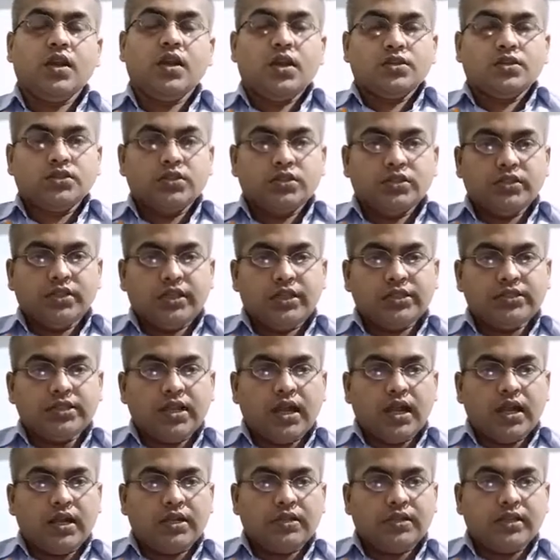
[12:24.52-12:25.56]
So these
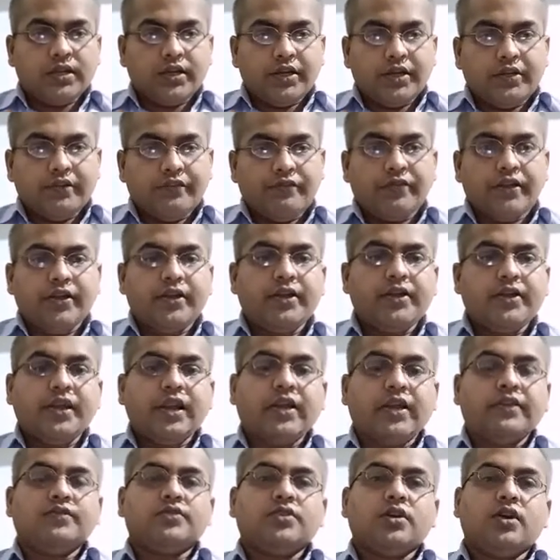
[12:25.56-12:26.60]
are the different
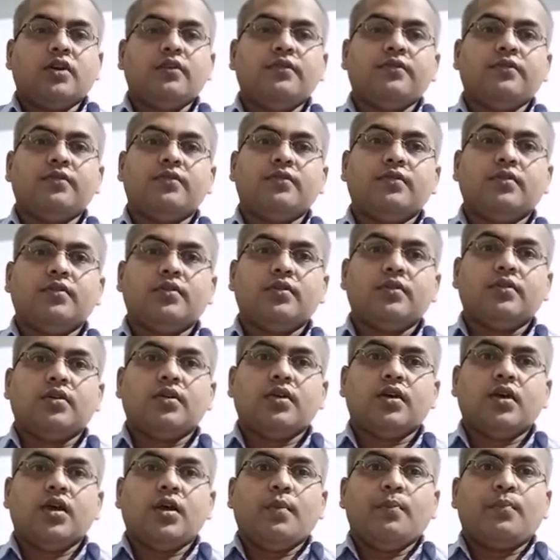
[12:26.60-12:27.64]
types of
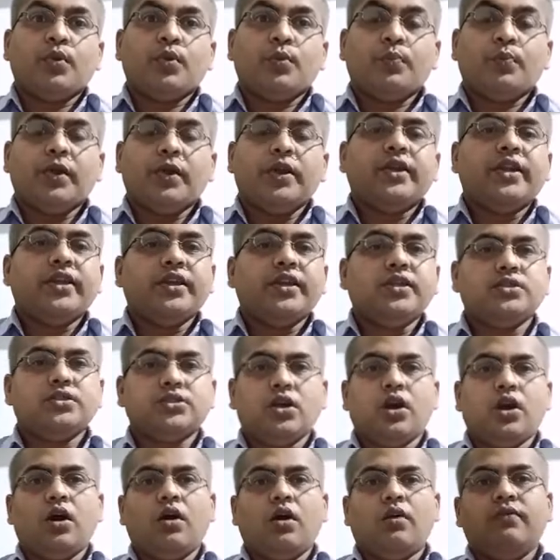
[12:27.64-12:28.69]
properties
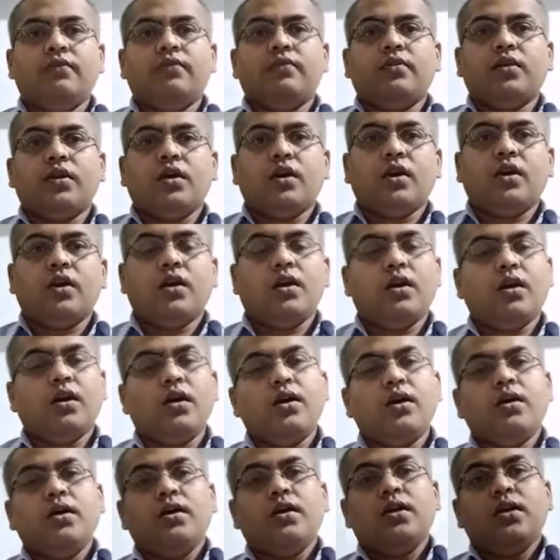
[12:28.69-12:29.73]
of a
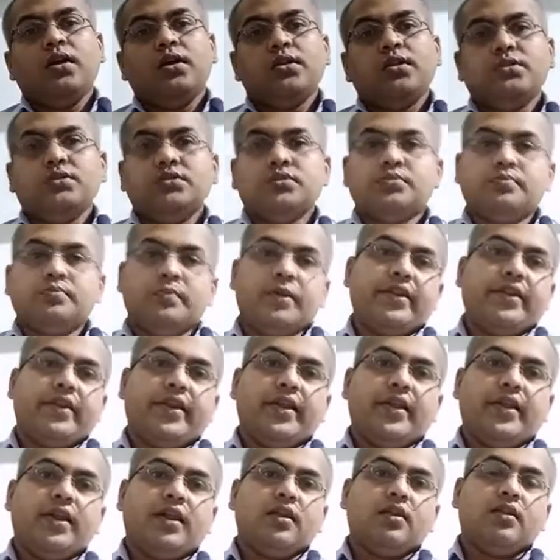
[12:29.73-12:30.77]

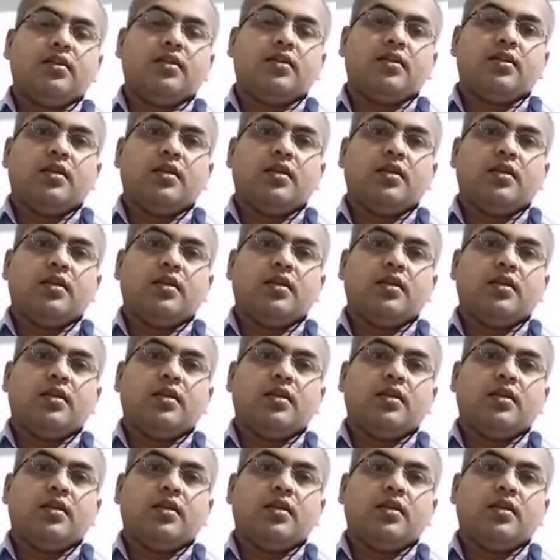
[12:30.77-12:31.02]
material.